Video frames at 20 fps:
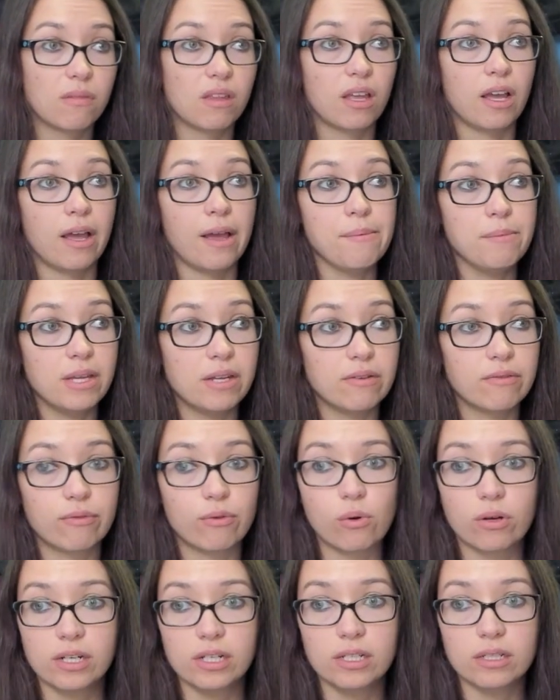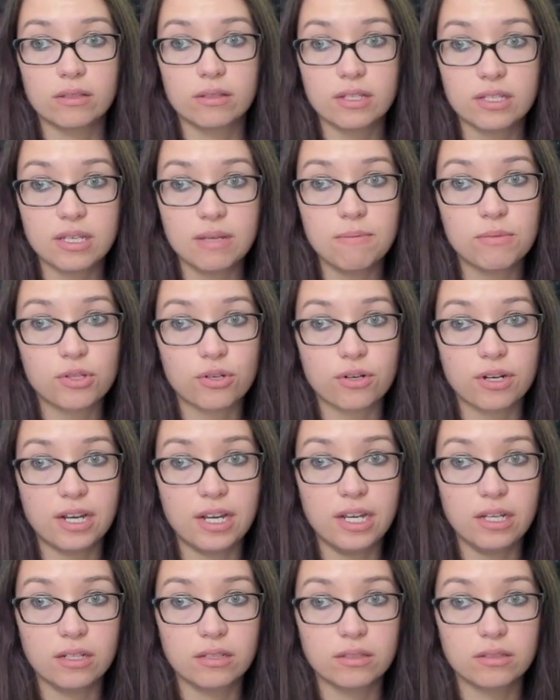I'm in for it. This seems
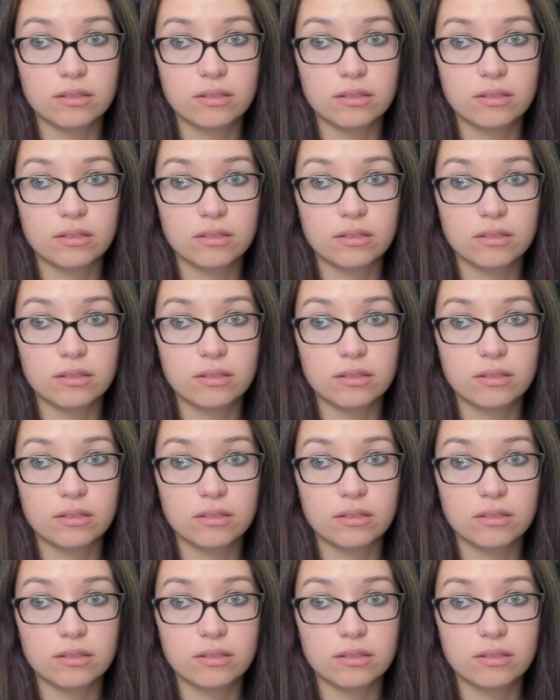great.